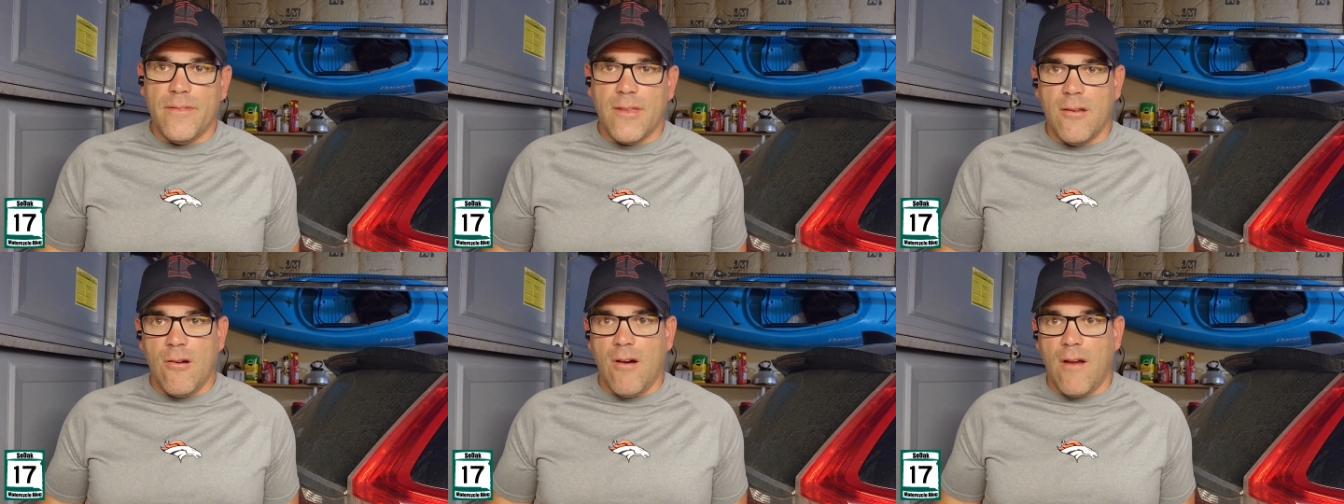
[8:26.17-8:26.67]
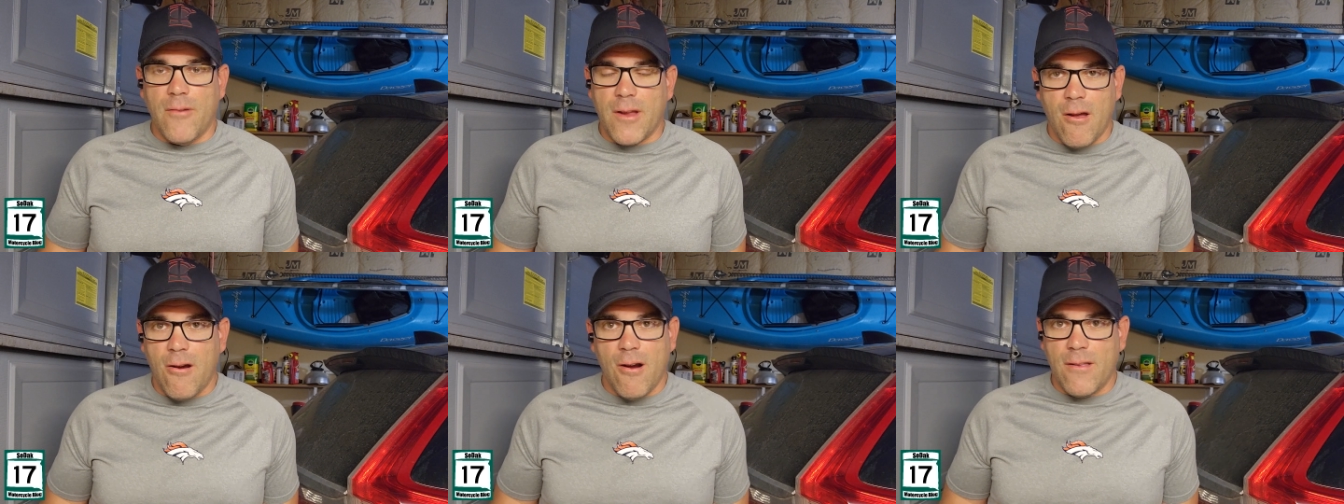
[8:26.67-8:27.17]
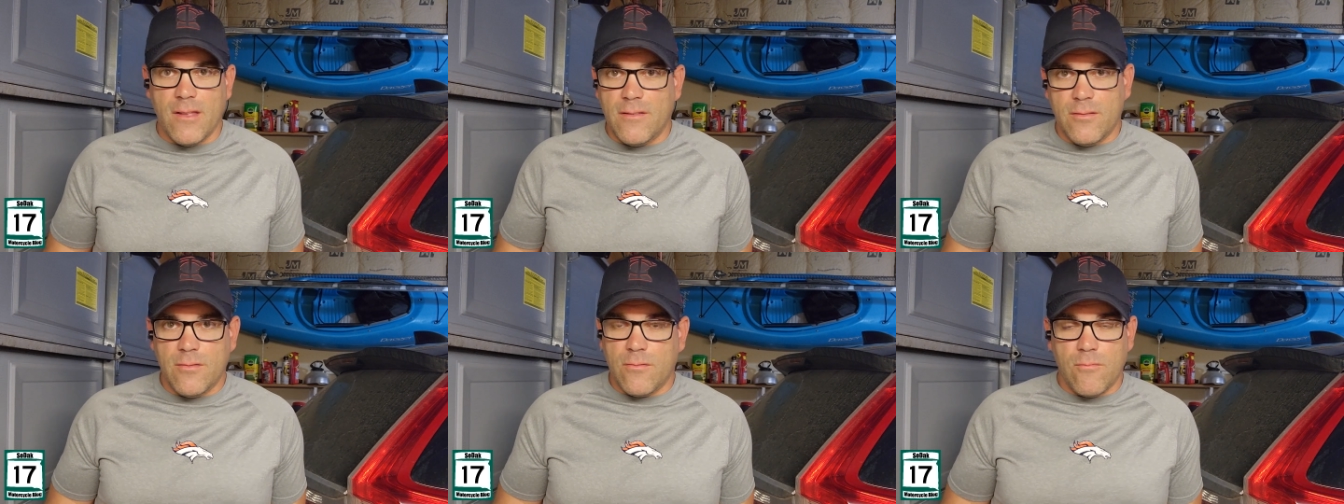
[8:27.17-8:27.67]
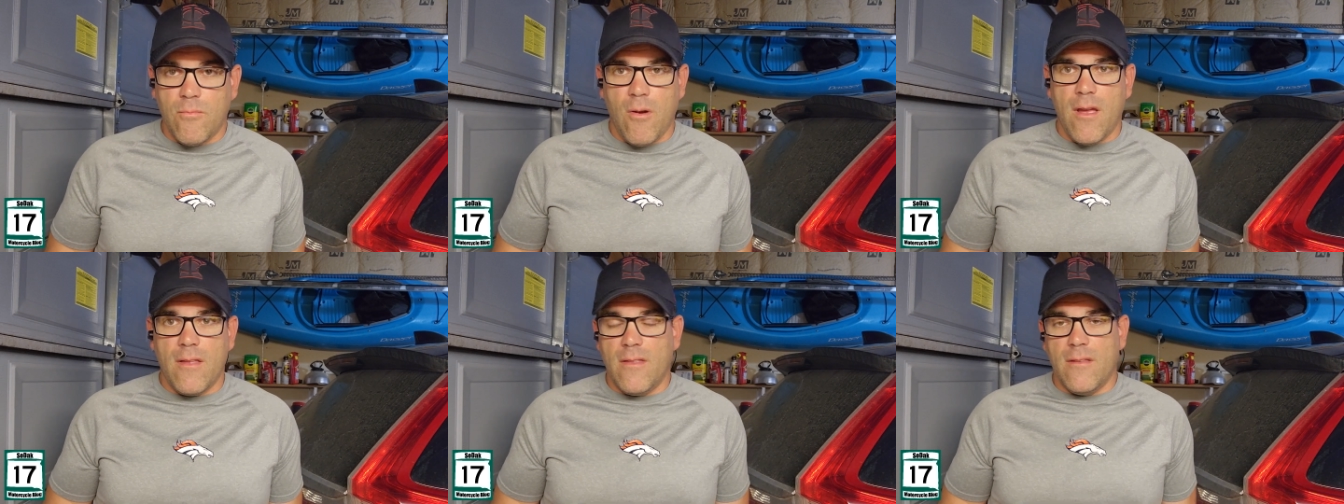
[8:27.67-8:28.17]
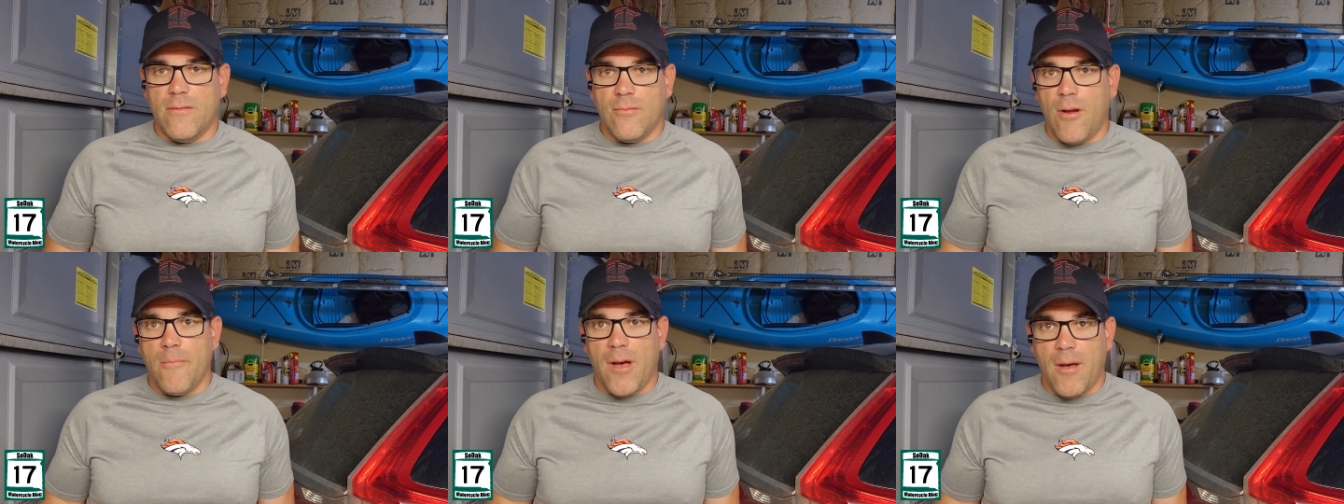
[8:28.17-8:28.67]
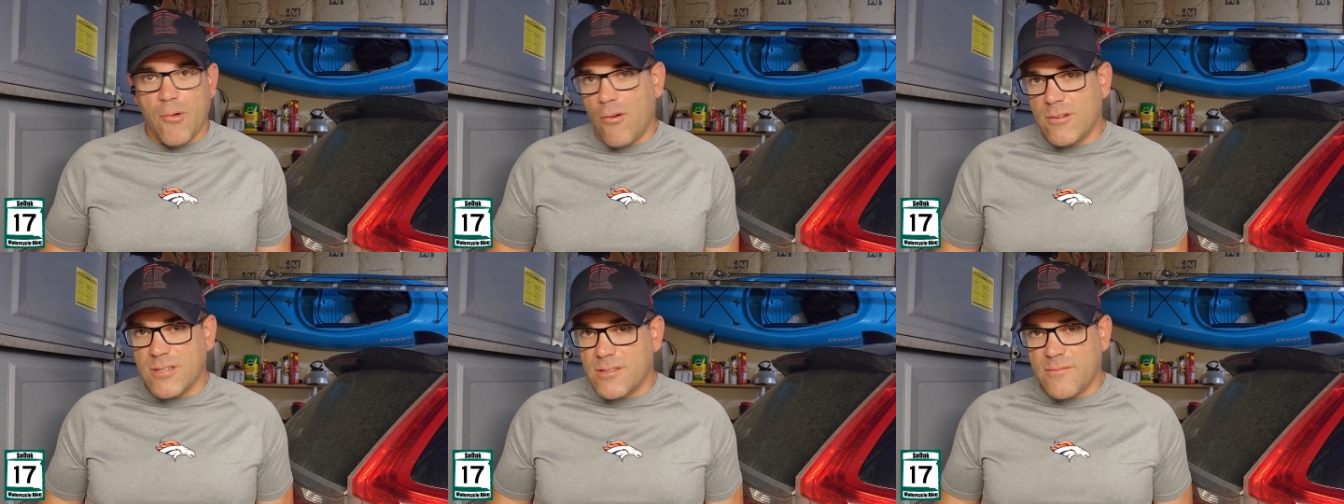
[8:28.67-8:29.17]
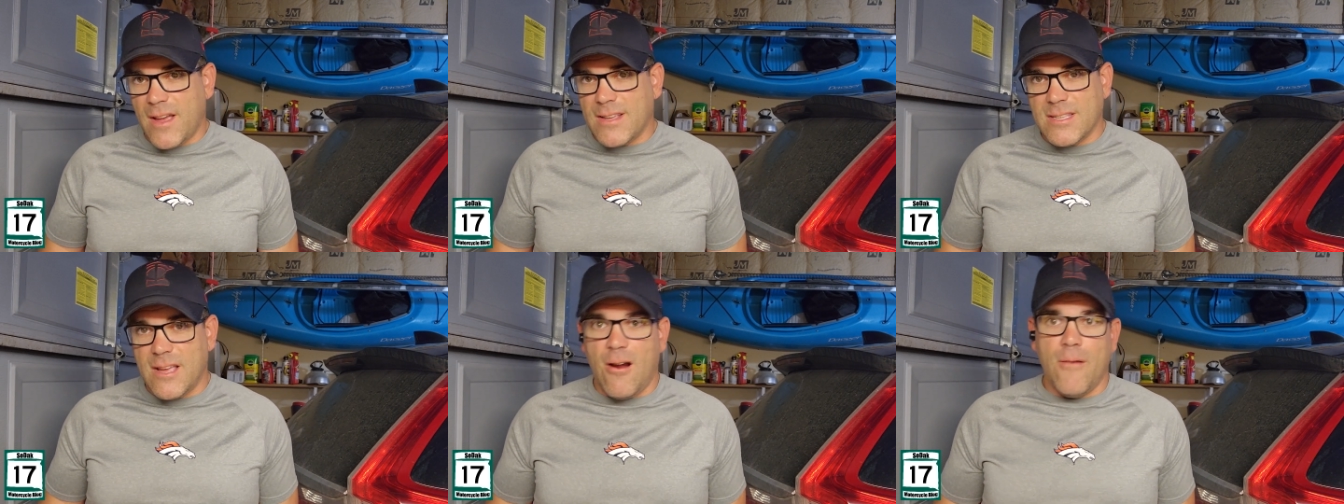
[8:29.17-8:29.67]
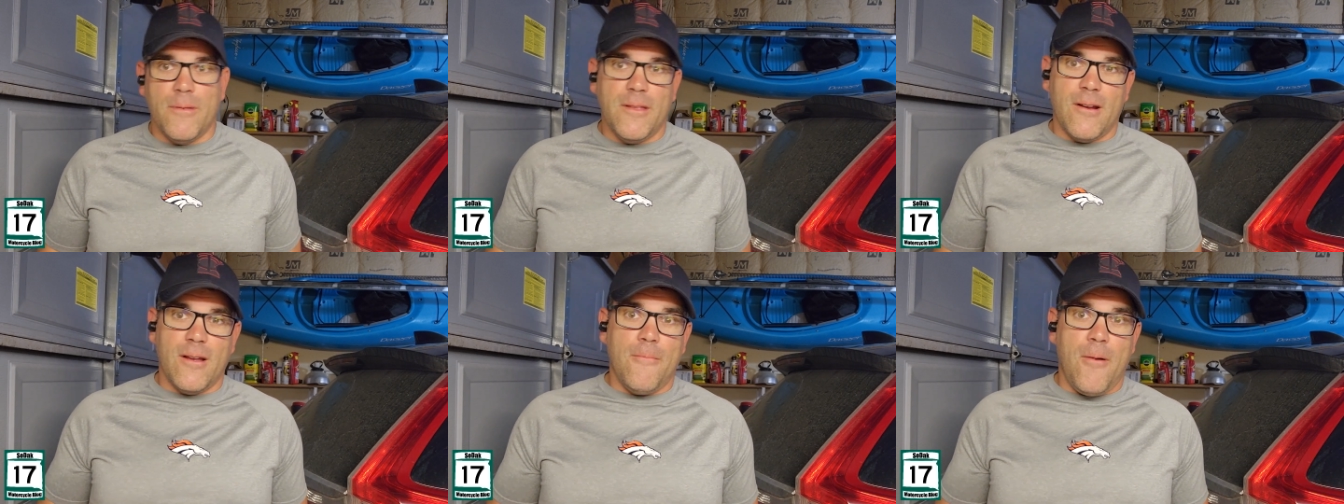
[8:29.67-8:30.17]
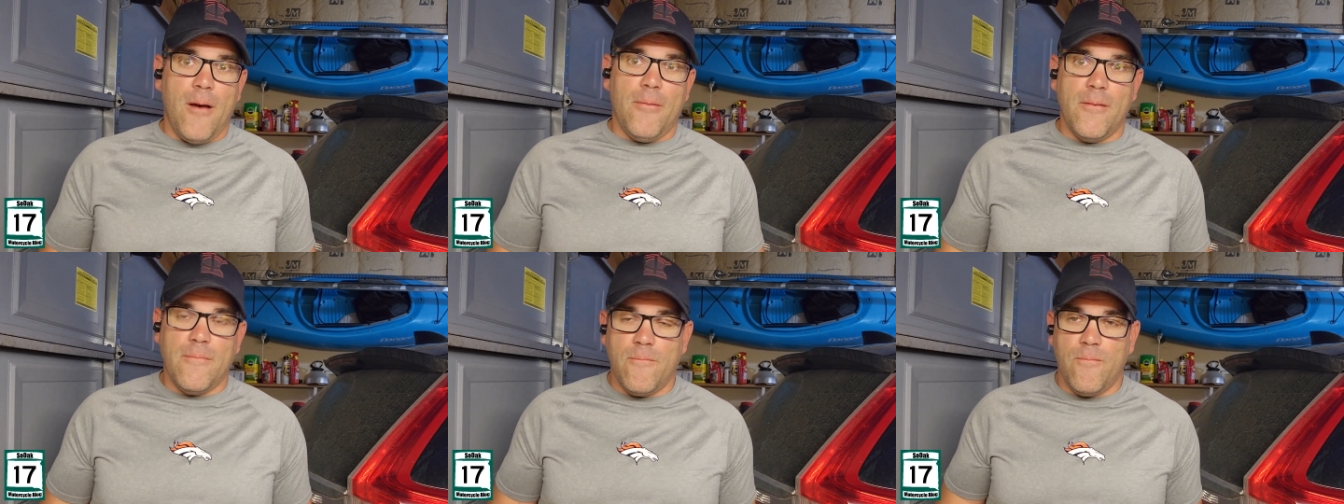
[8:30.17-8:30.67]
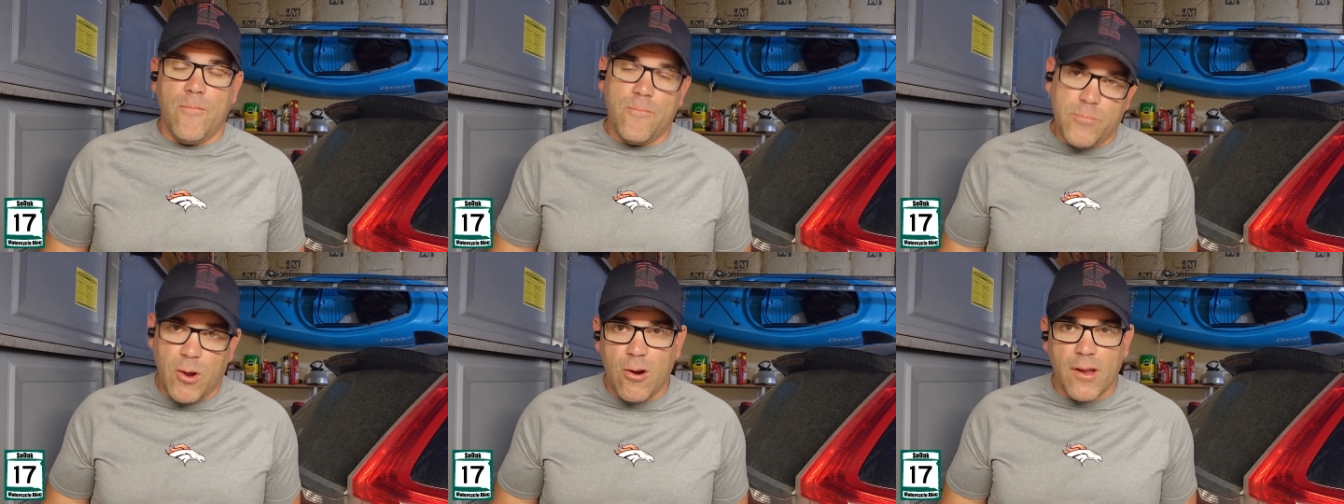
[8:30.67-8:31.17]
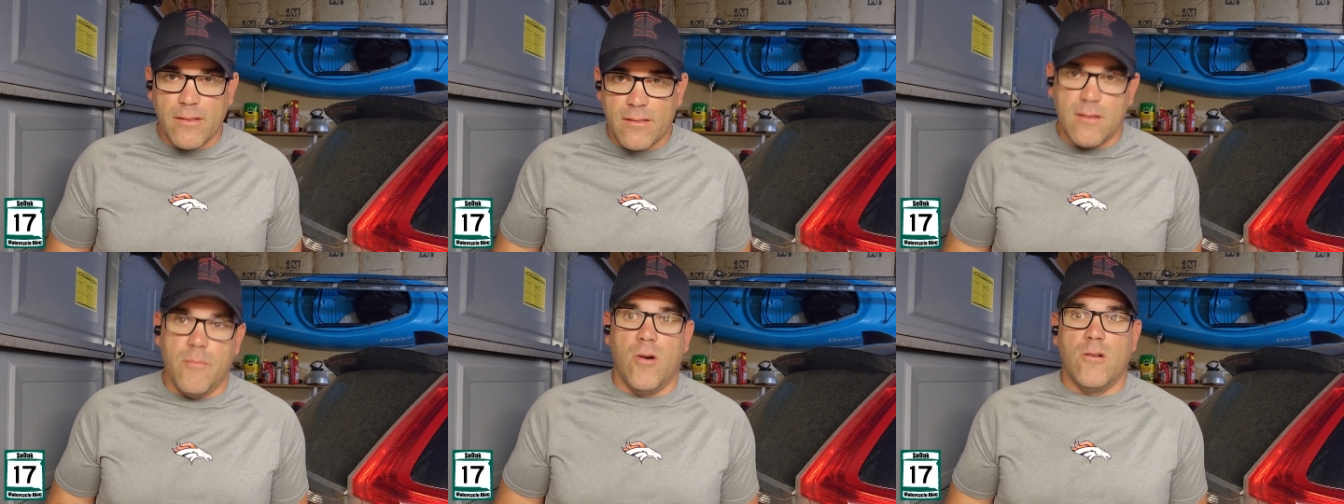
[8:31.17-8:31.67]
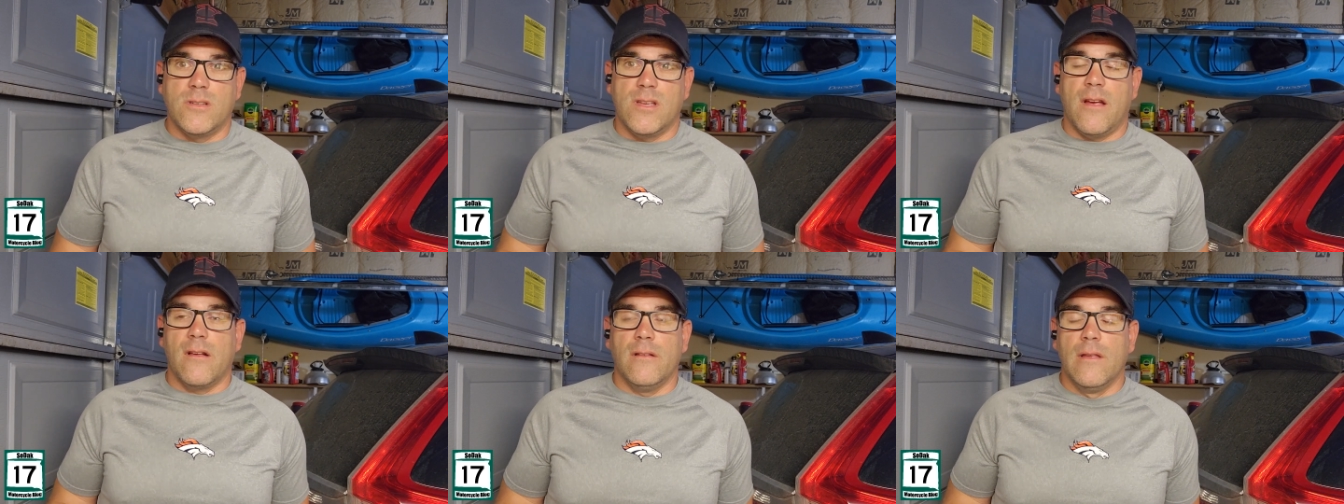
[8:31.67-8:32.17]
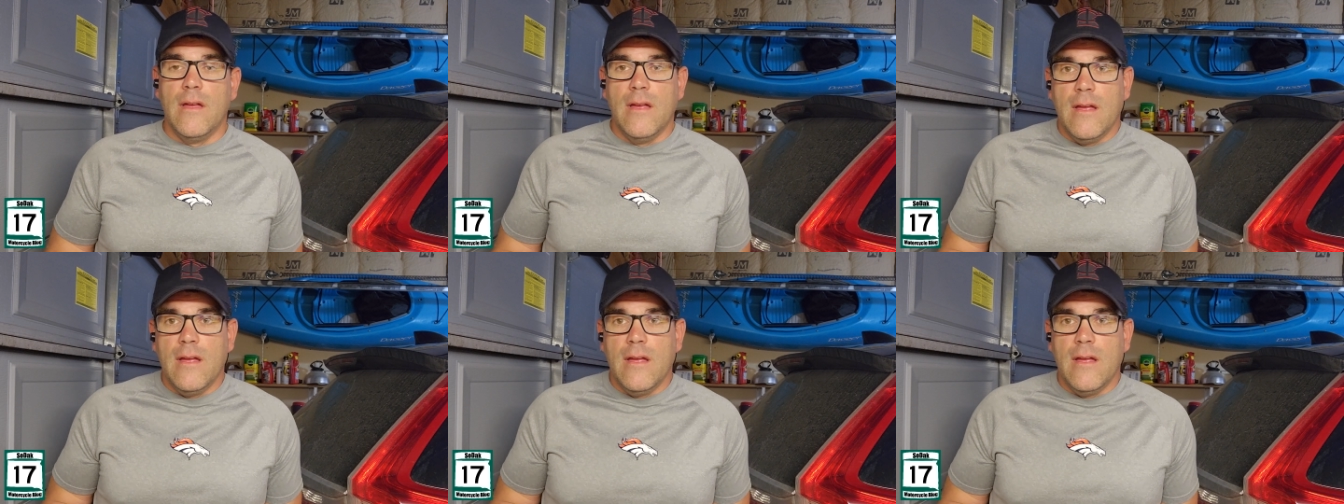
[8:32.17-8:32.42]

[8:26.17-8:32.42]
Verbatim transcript: you know every car that's right that's right behind them going just as fast as they are but they're going to probably target the motorcycle